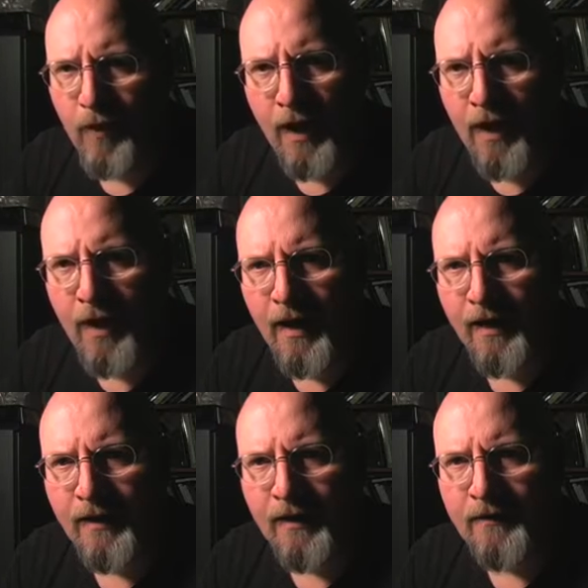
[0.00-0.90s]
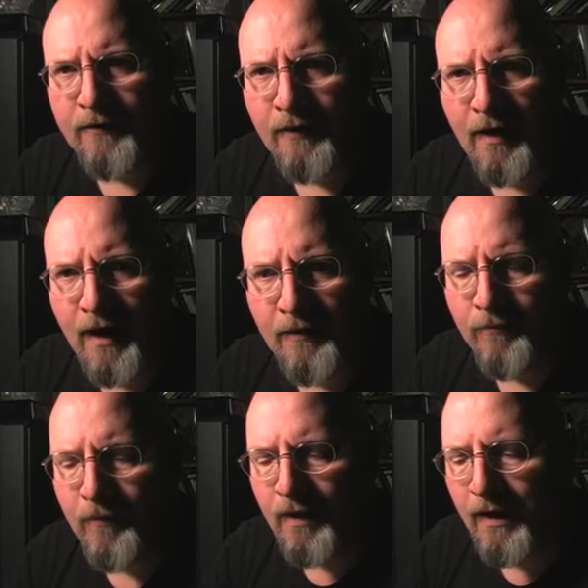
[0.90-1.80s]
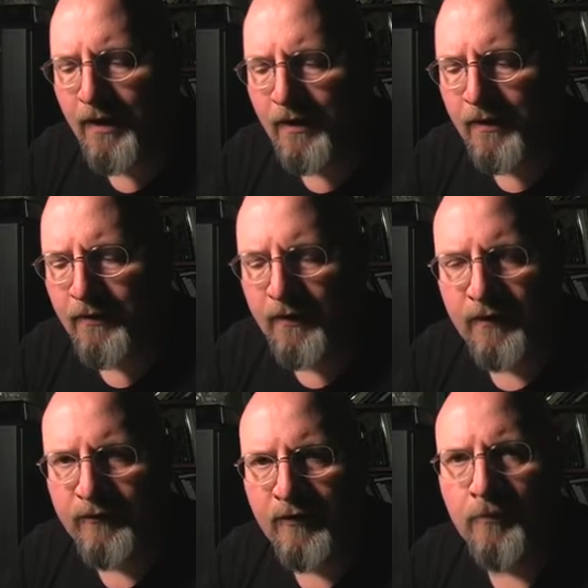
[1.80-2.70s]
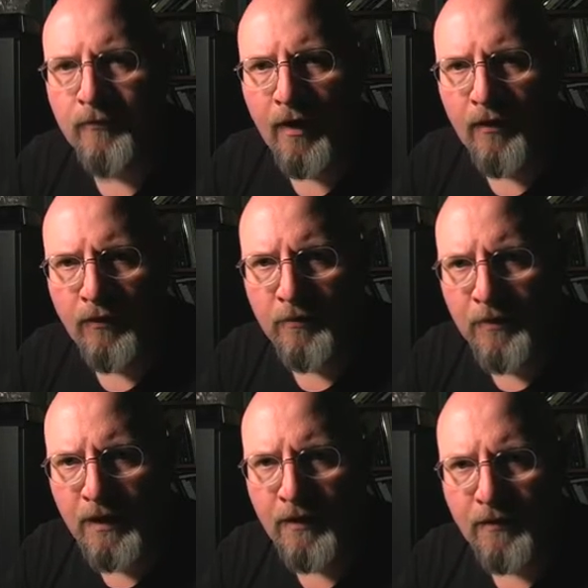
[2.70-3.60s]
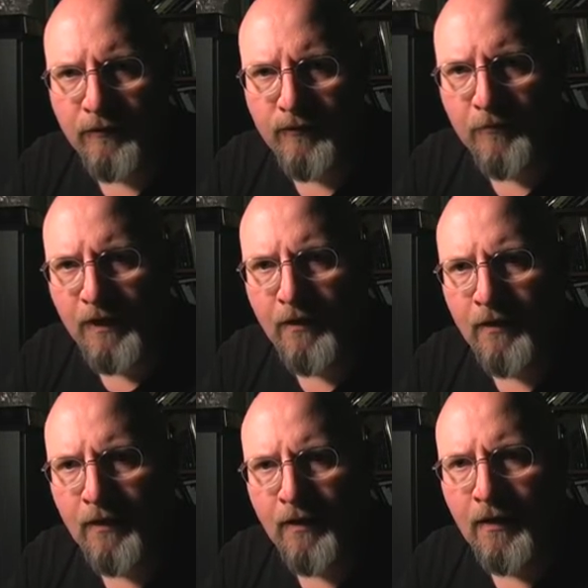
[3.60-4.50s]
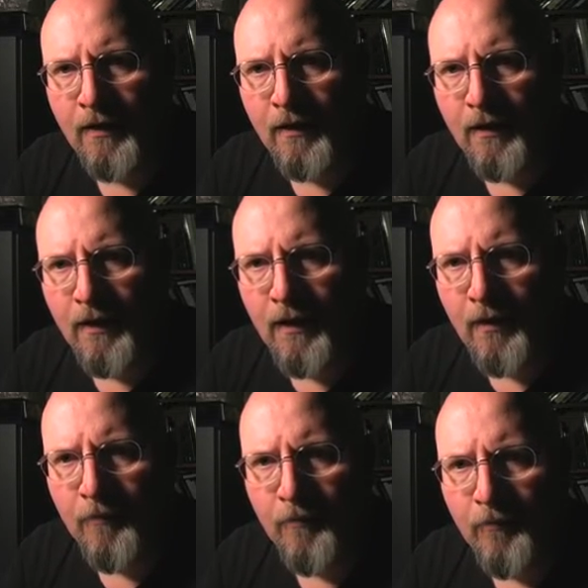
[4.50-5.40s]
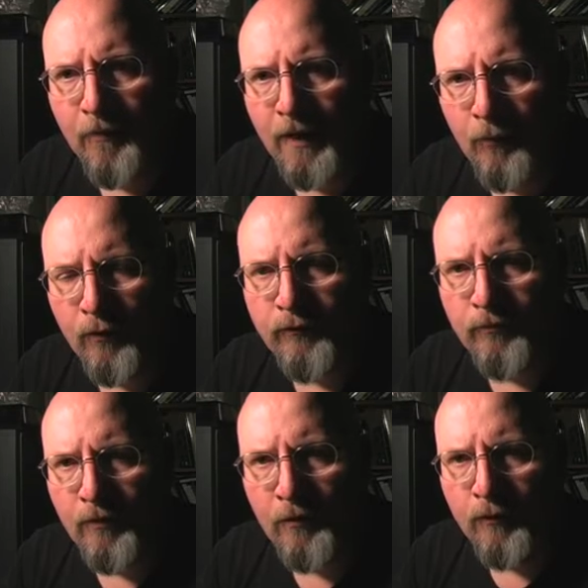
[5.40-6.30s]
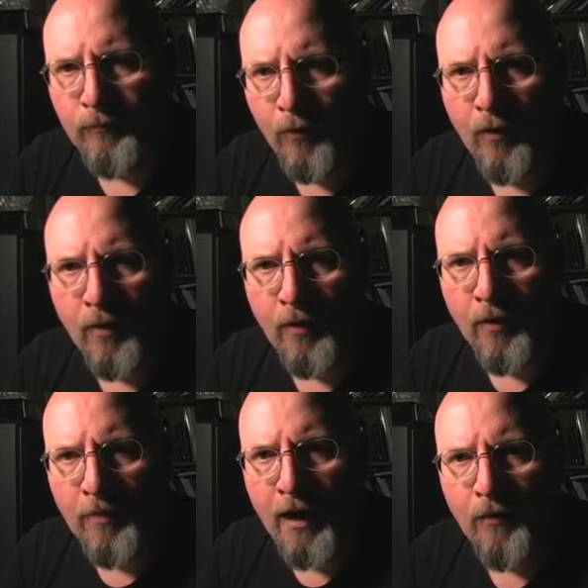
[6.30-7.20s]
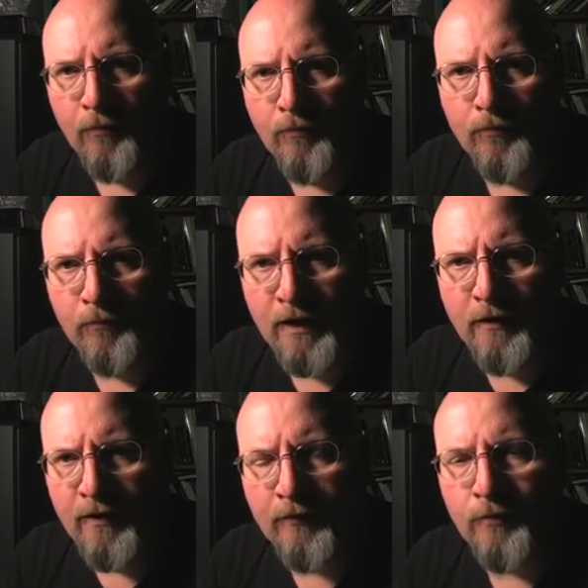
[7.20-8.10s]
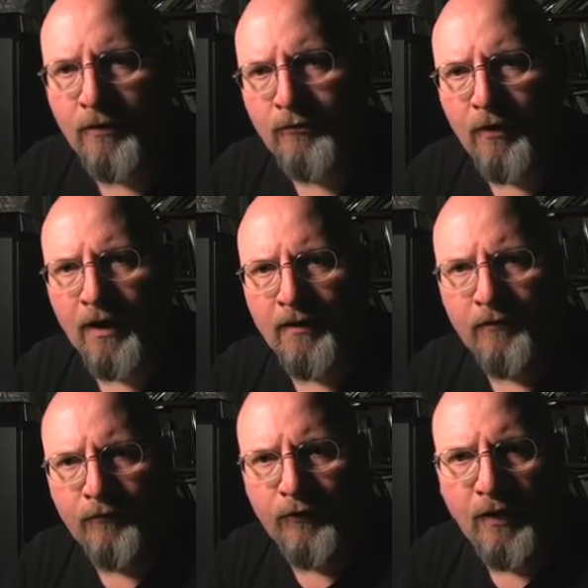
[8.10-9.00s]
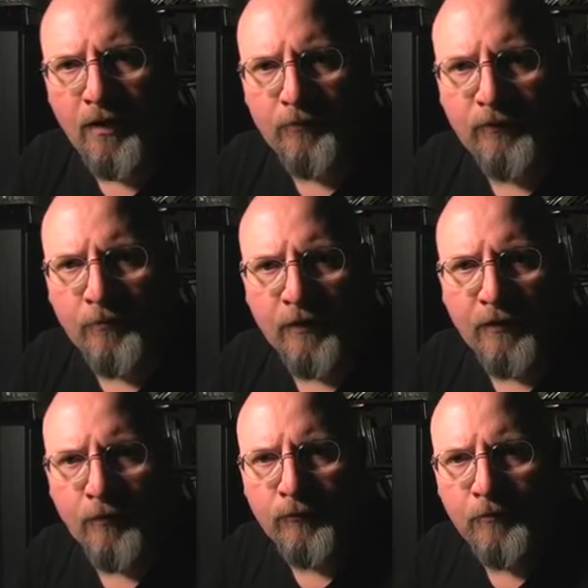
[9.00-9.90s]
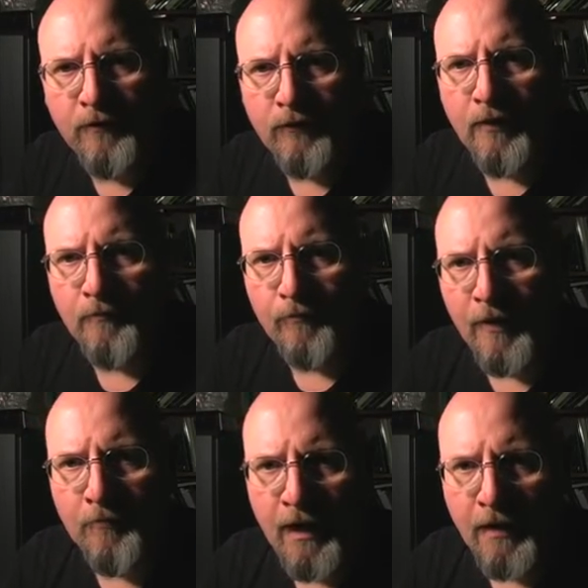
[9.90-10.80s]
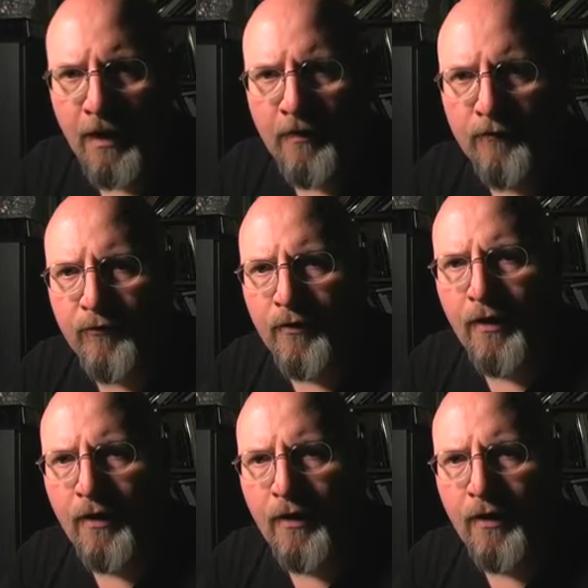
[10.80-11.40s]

I it uh, I it, it seems utterly meaningless to me. Um, it was it was more about me desperately trying to fill up something that was missing in my life